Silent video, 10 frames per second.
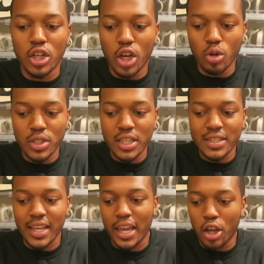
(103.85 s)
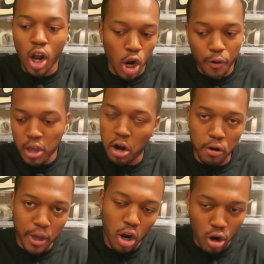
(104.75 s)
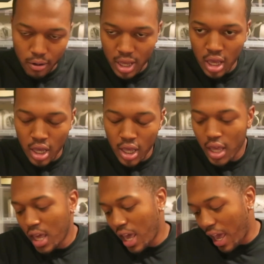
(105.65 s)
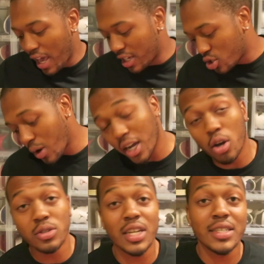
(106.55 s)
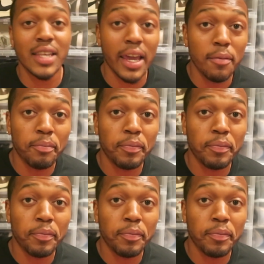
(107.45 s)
Go to the site, hurry, hurry, hurry. And so I go to the site,